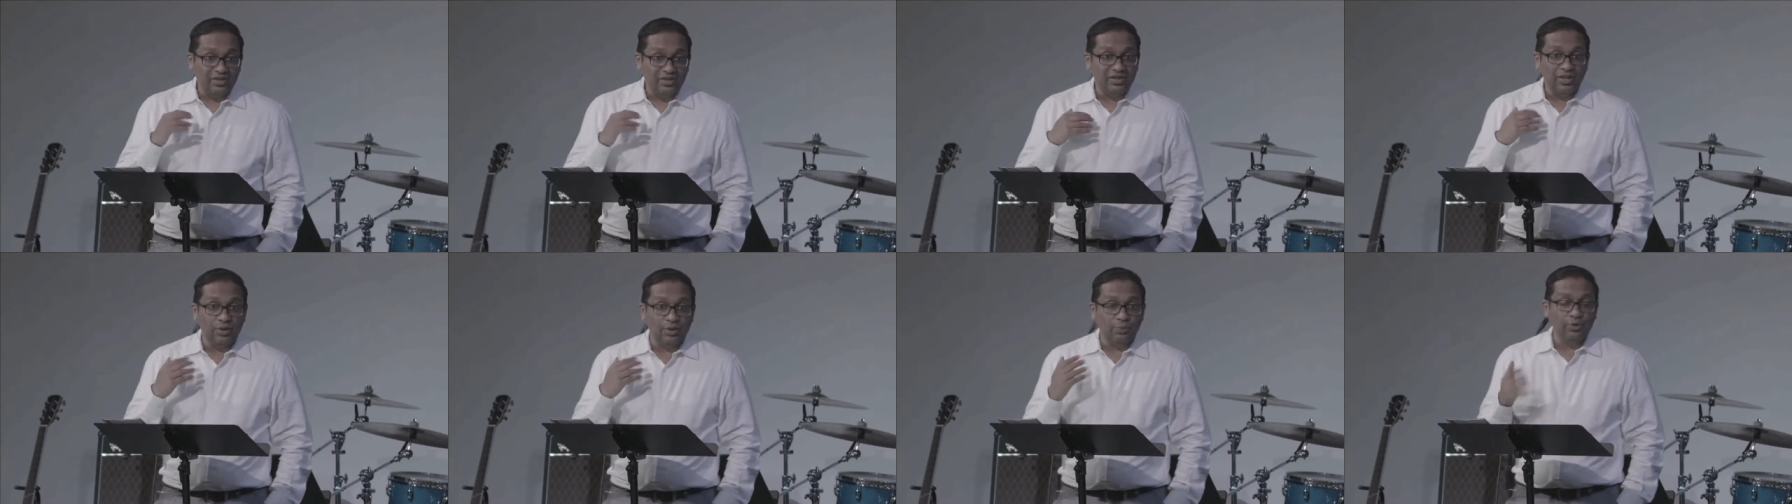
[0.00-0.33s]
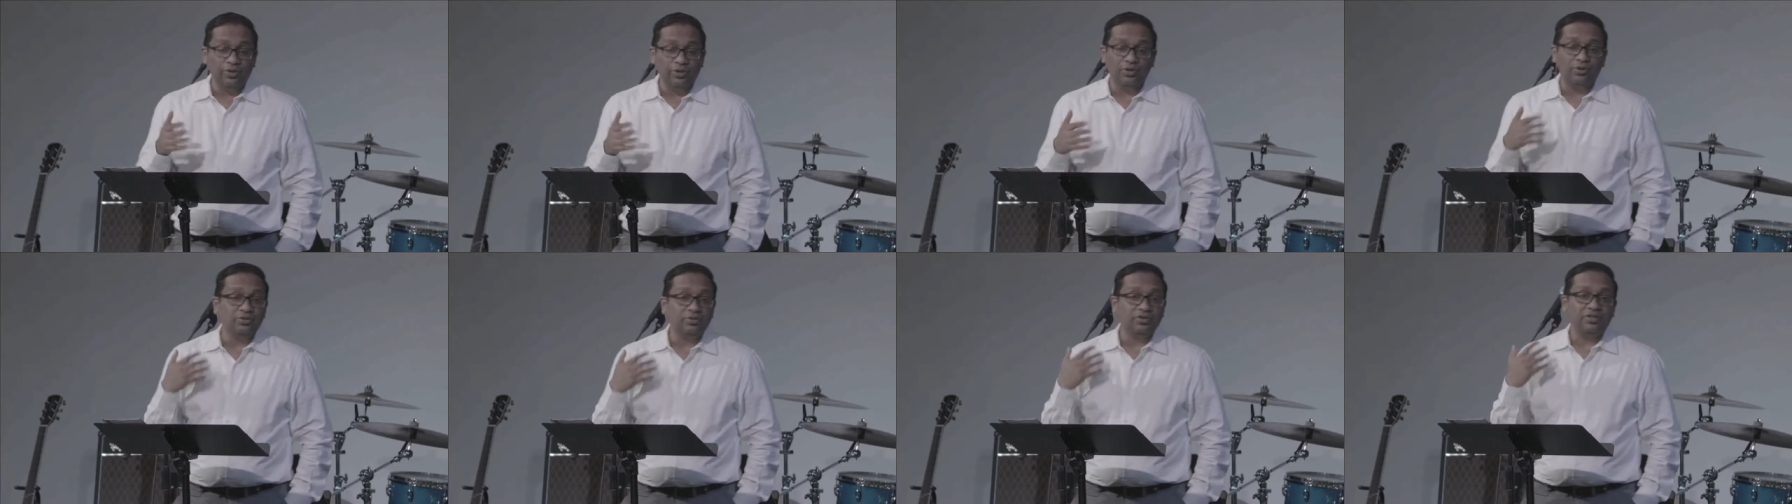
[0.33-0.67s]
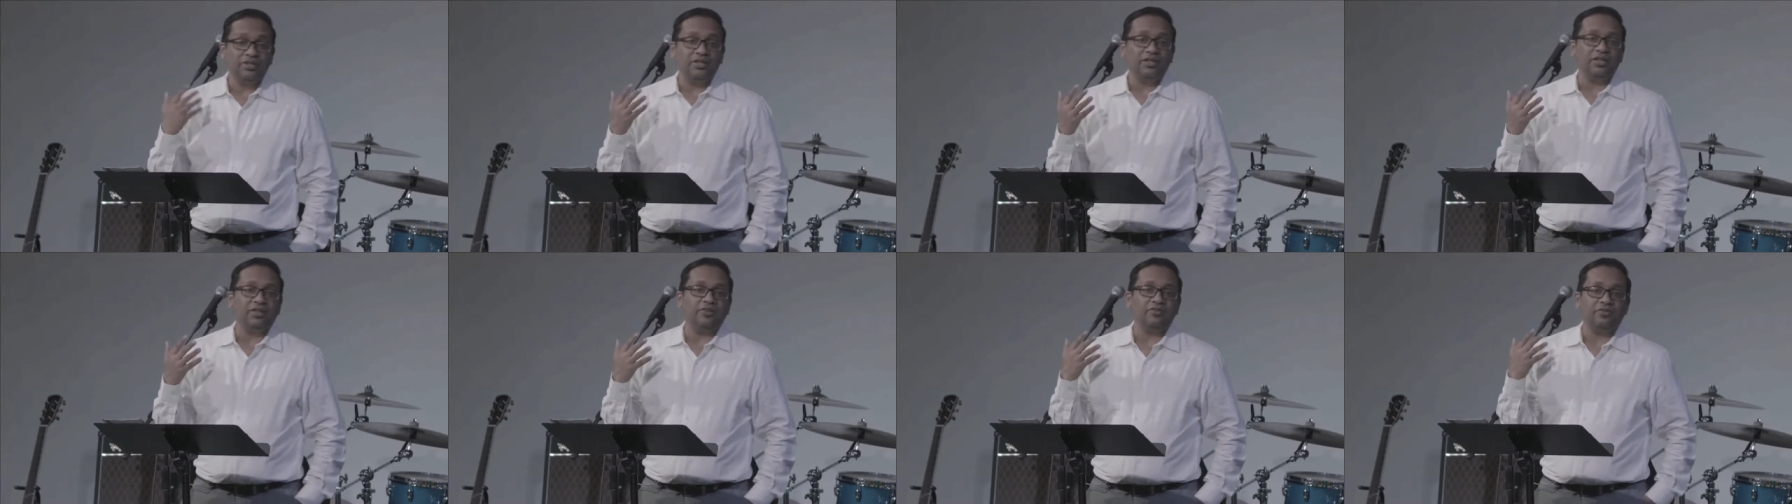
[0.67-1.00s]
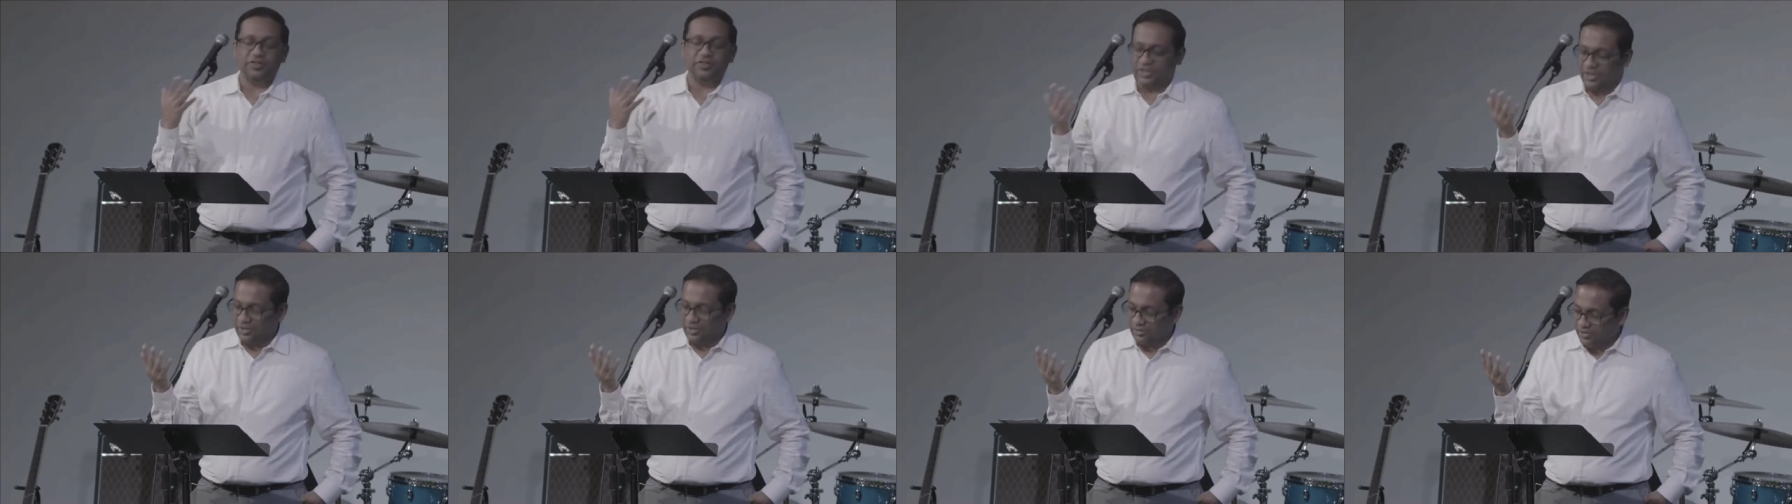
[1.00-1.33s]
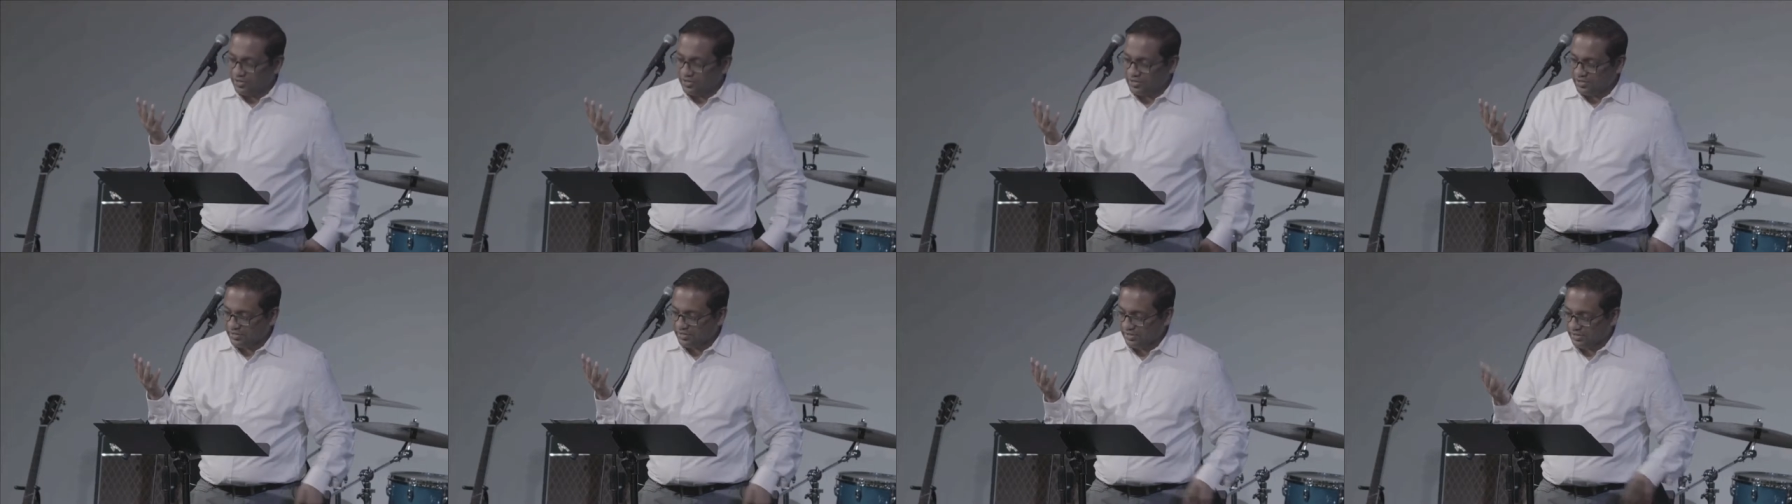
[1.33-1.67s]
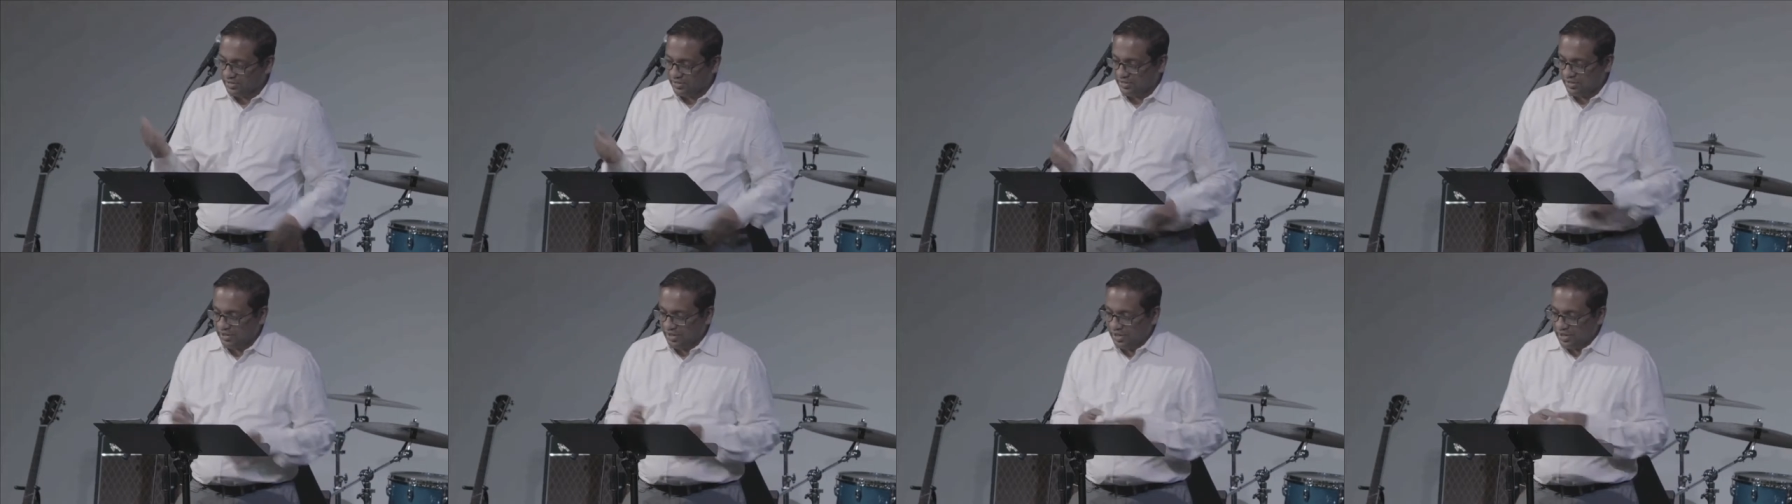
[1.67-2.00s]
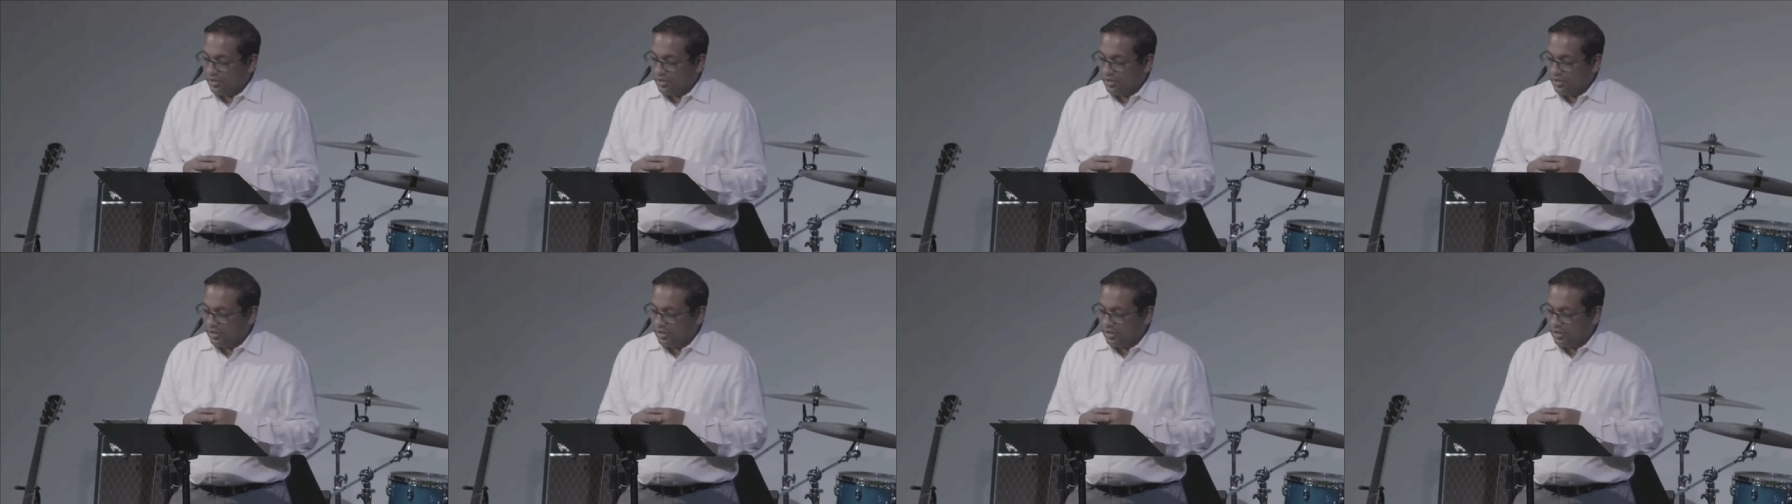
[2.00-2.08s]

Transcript: that we don't give generously,